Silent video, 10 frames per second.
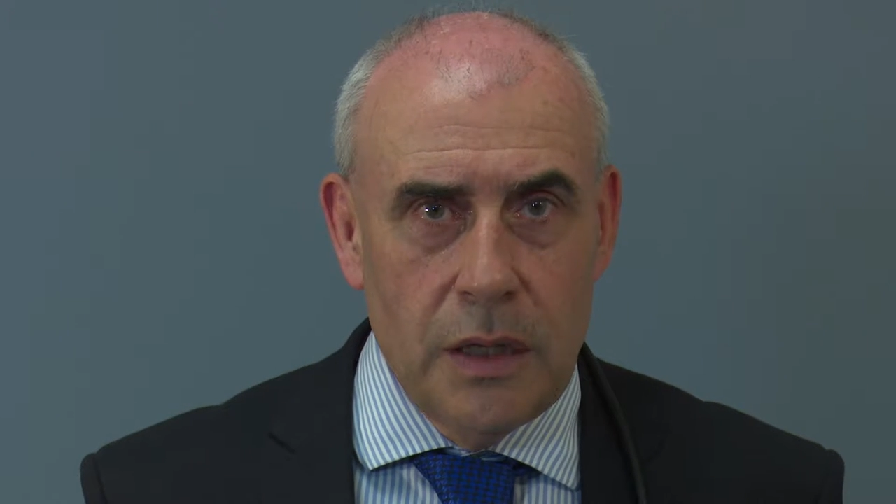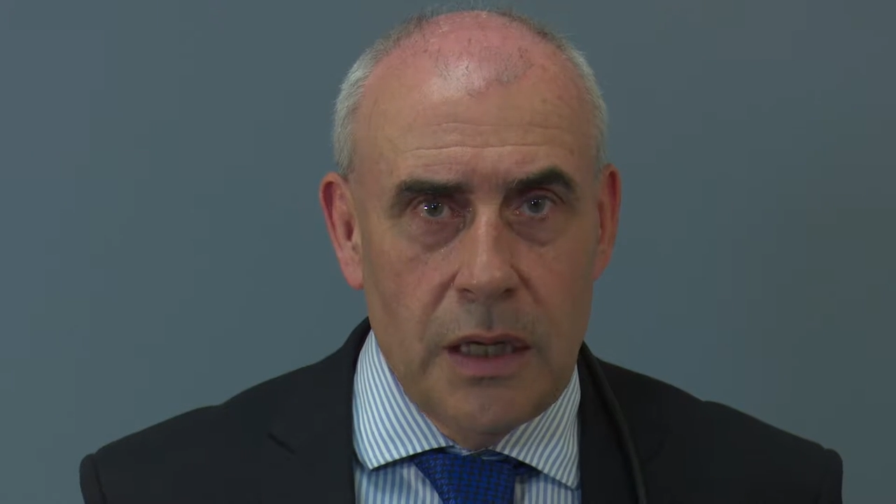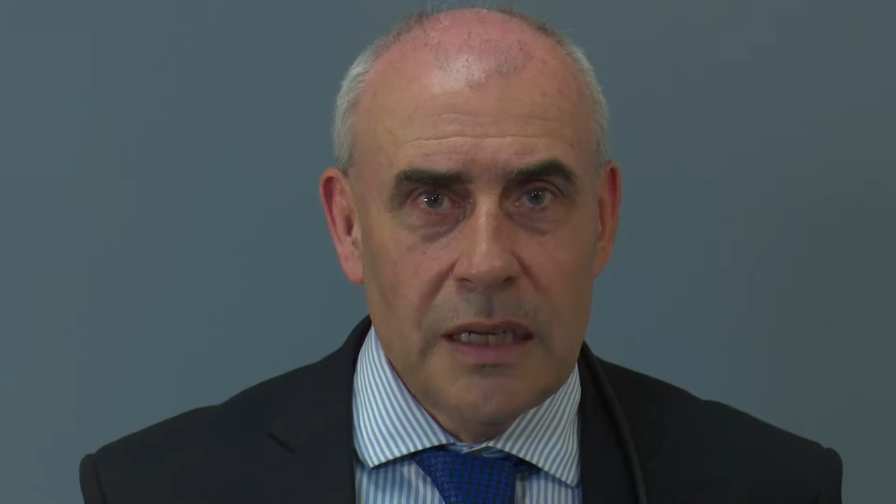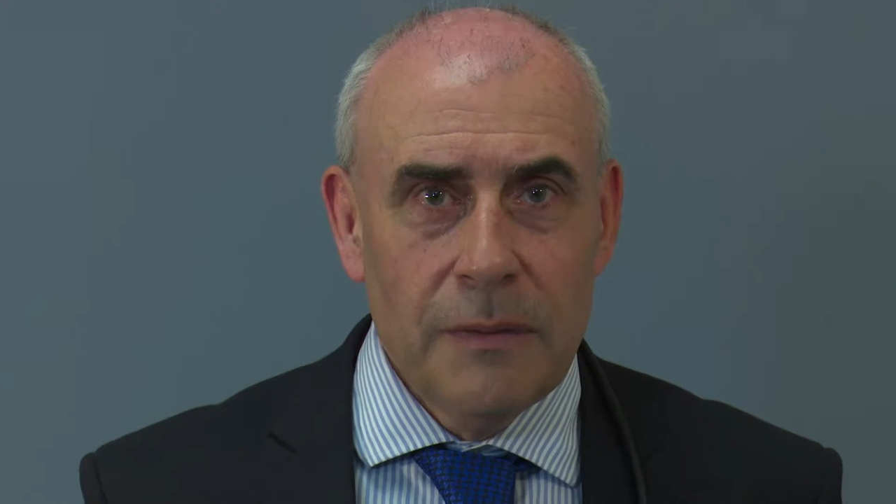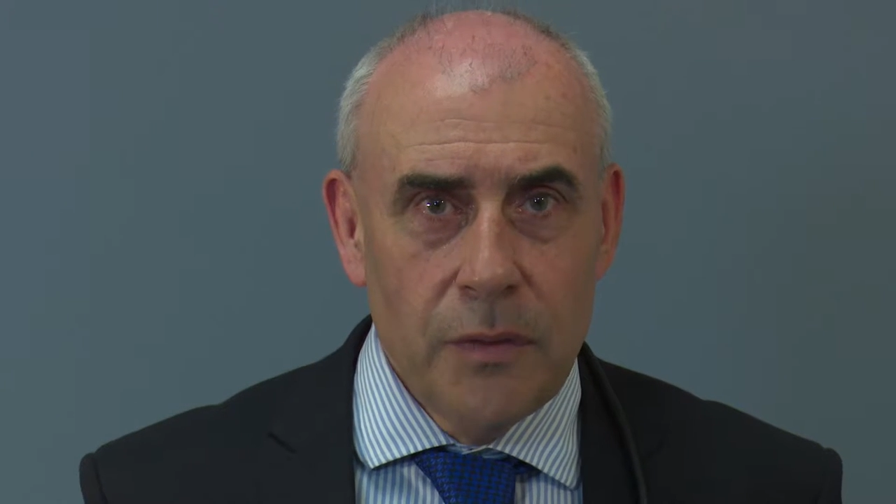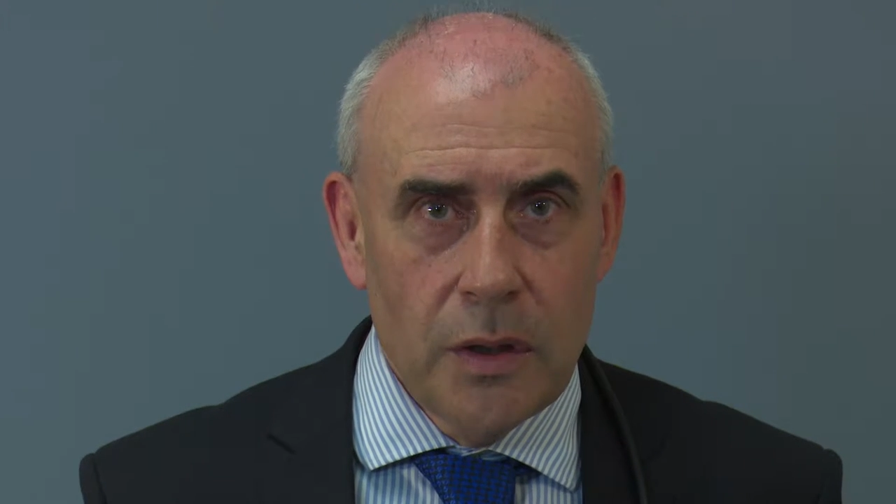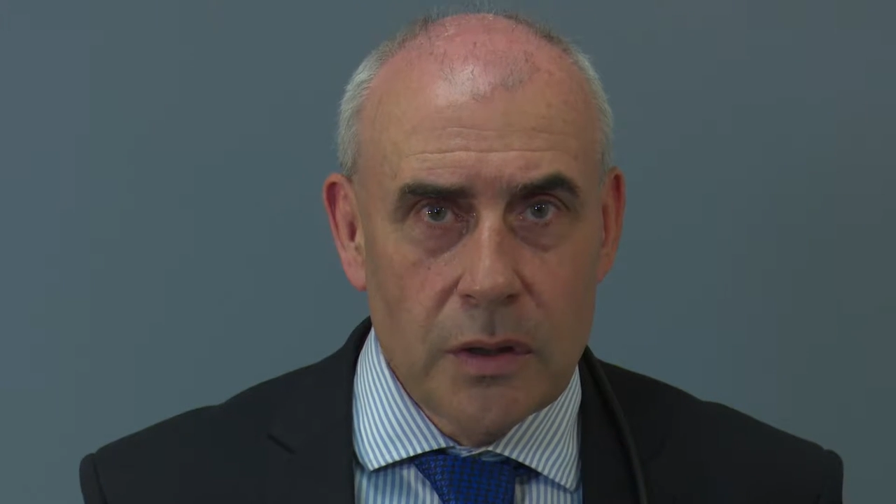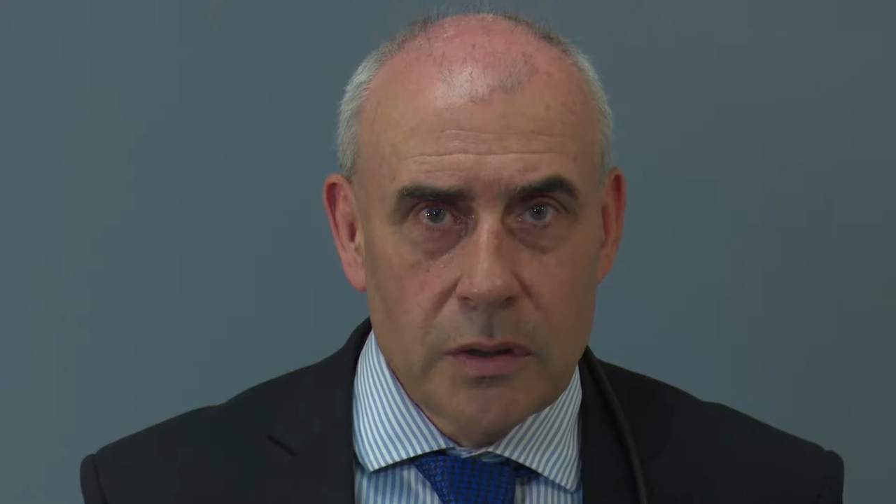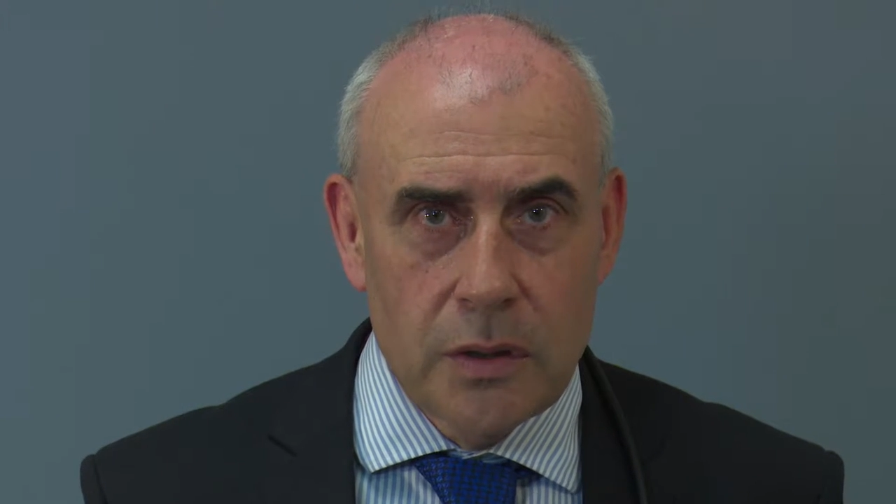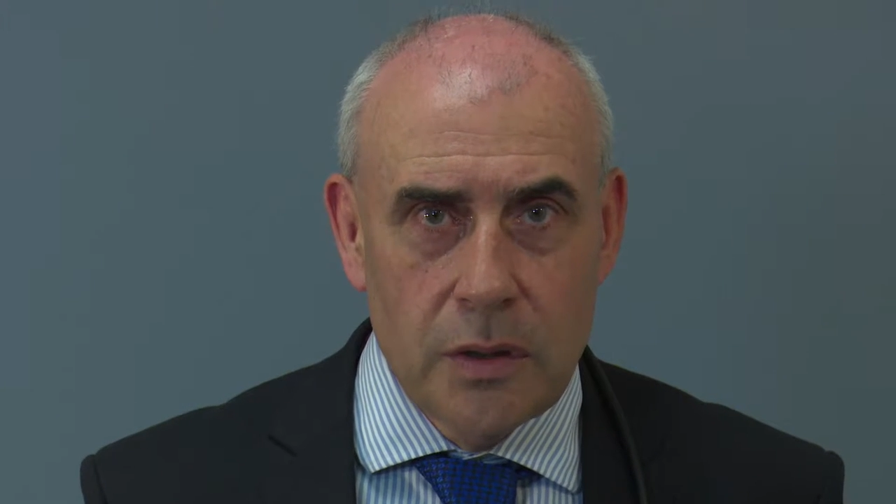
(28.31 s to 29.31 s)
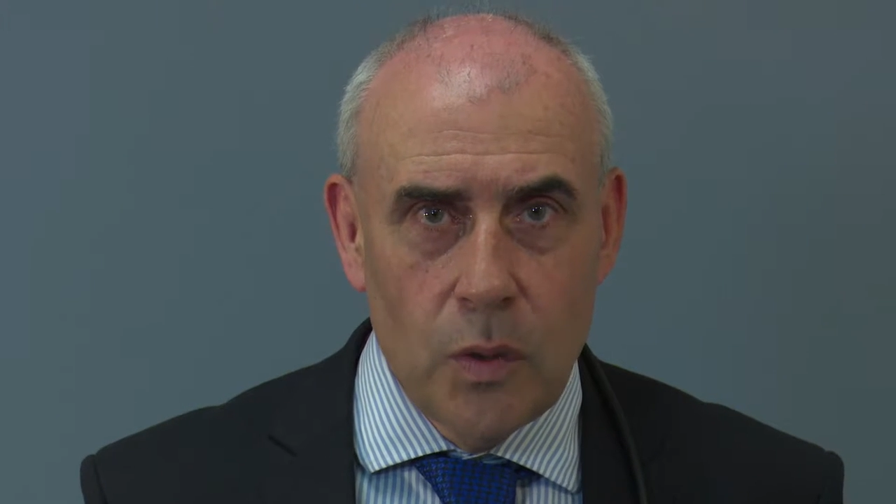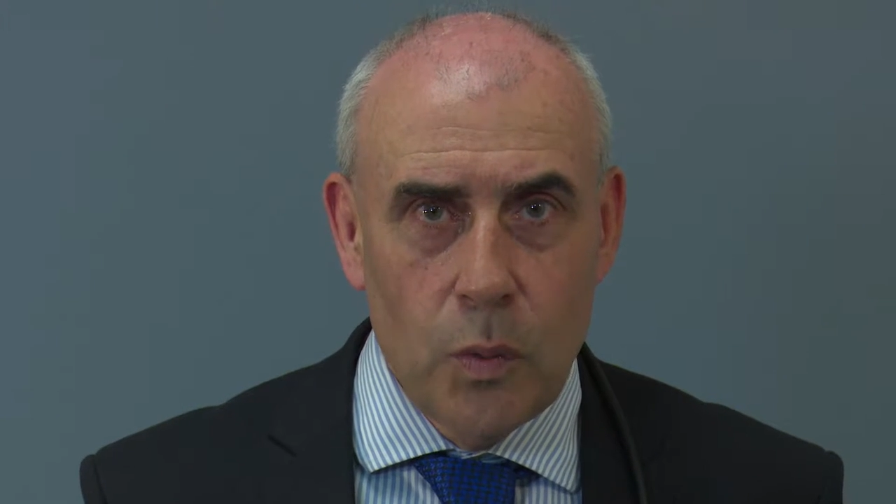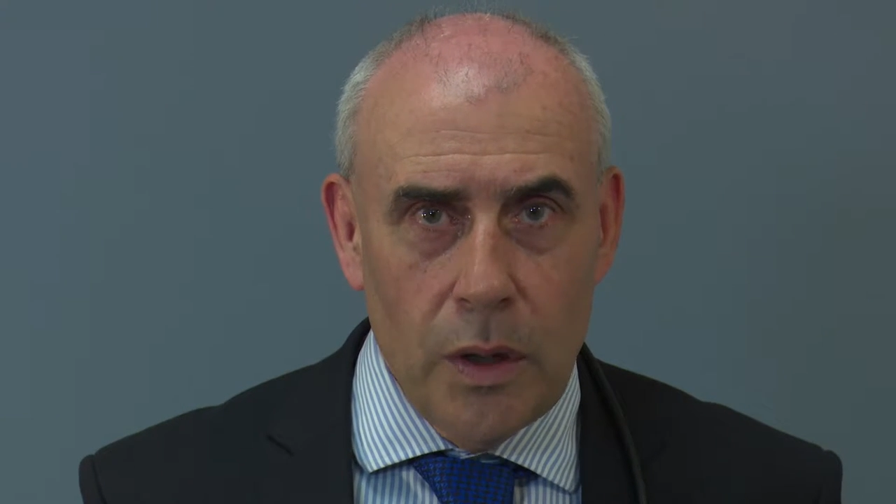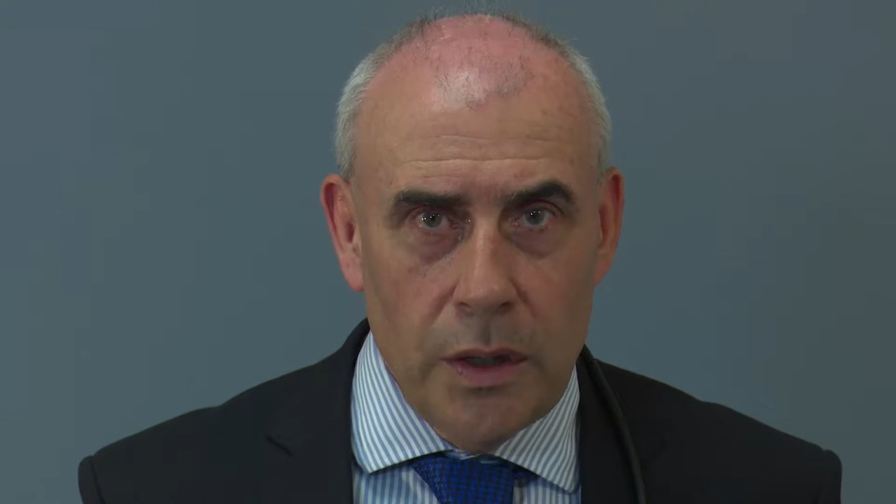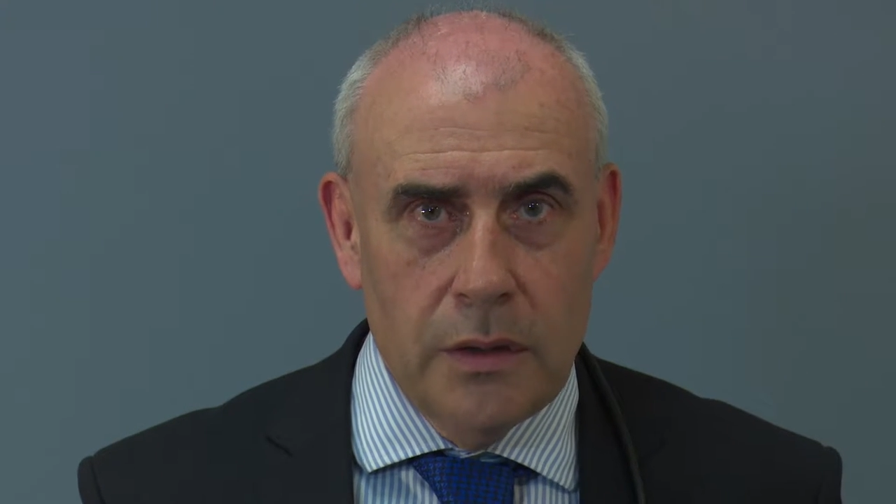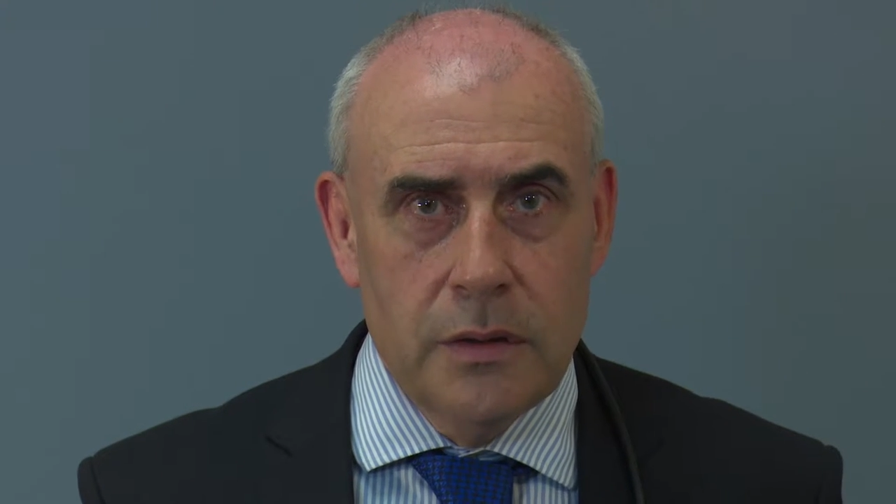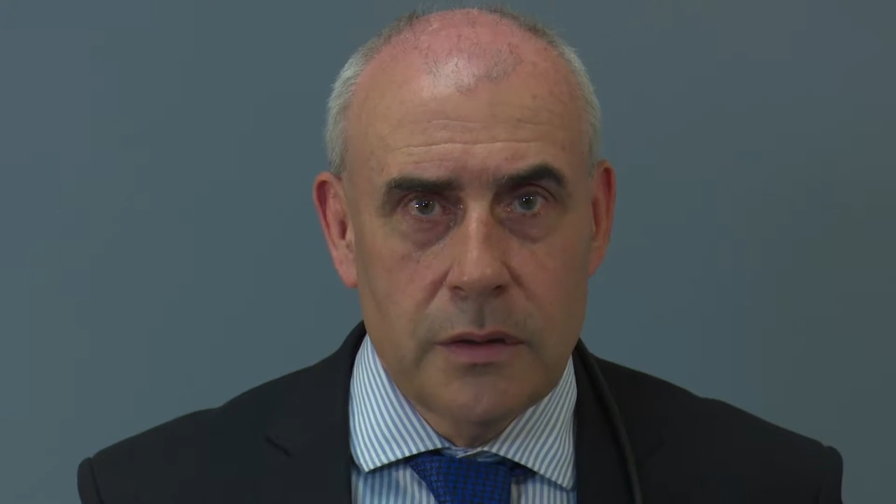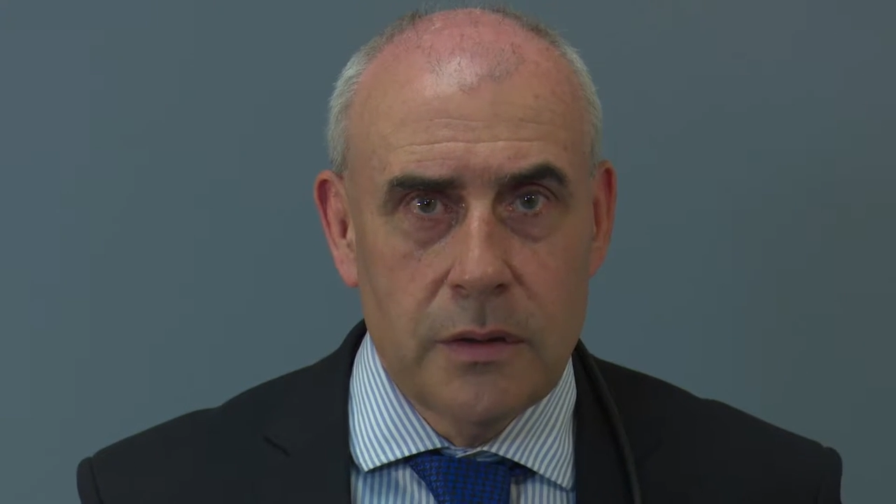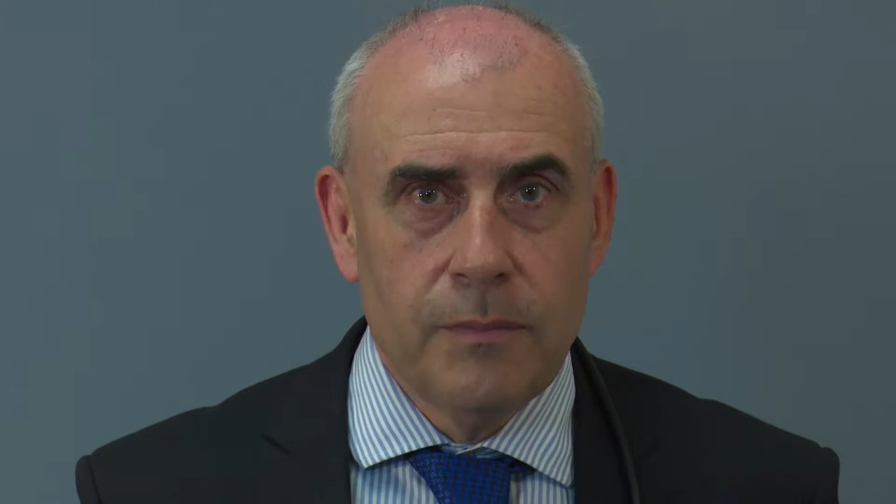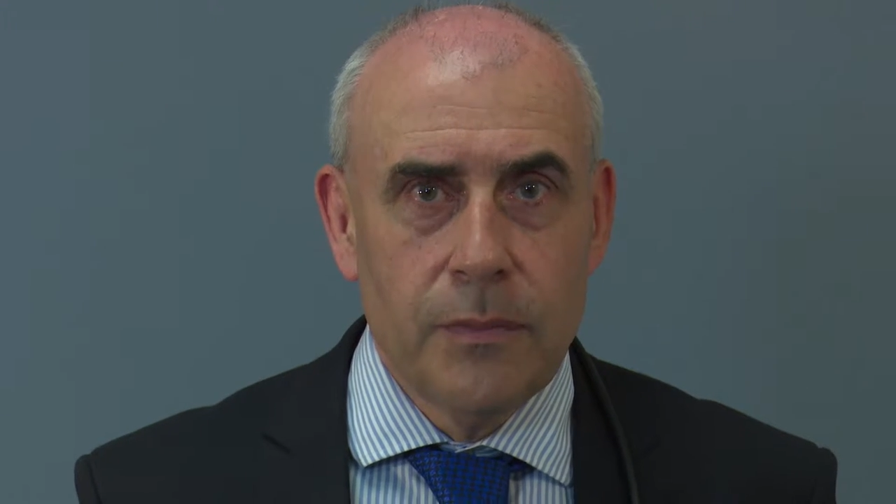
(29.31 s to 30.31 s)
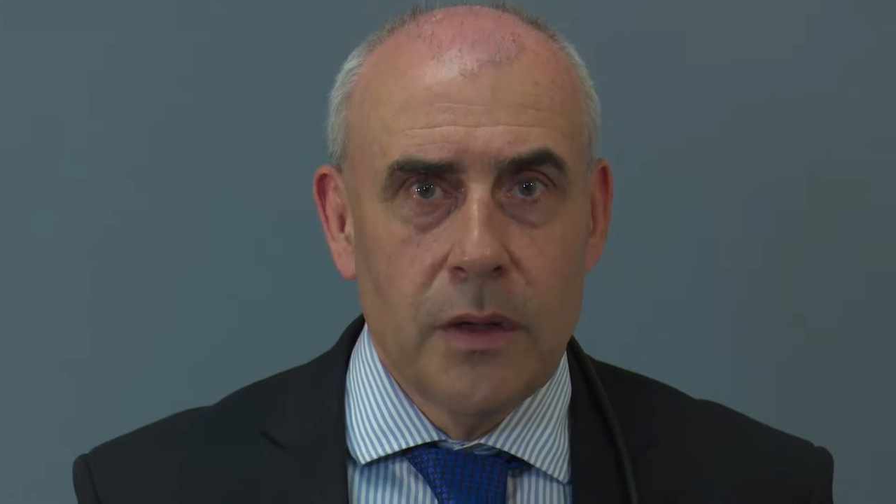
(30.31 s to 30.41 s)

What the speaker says: And if not, why not?